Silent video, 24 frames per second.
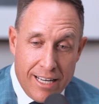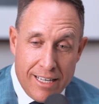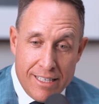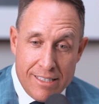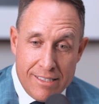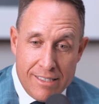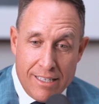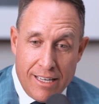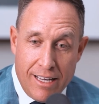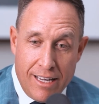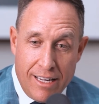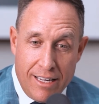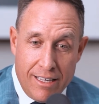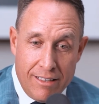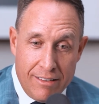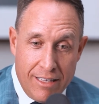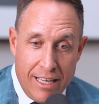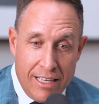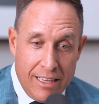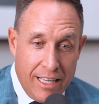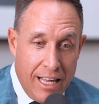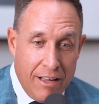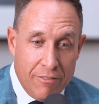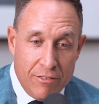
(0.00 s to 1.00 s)
that I could say
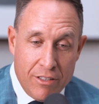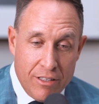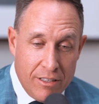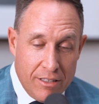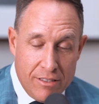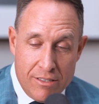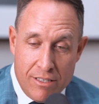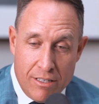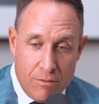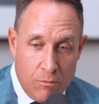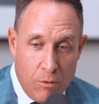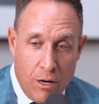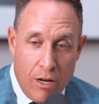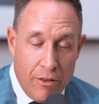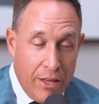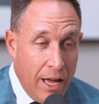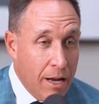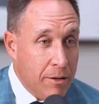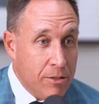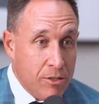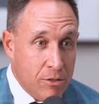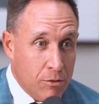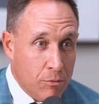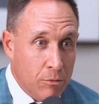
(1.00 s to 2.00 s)
they left and they said, wow,
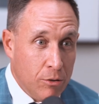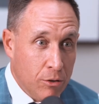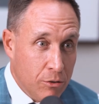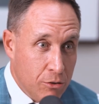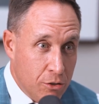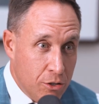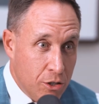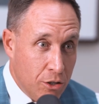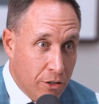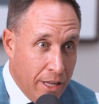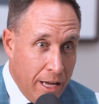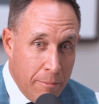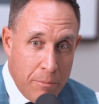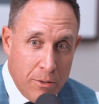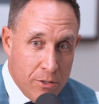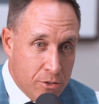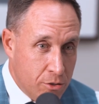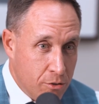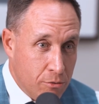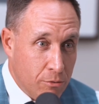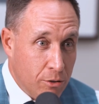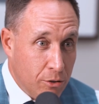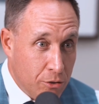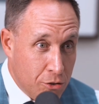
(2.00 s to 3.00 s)
that's a real that
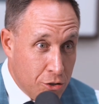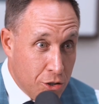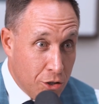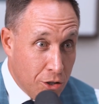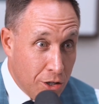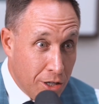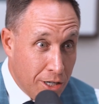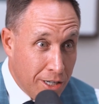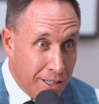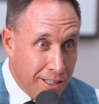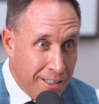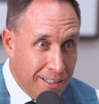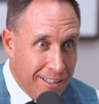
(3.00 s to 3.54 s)
person's a real jerk.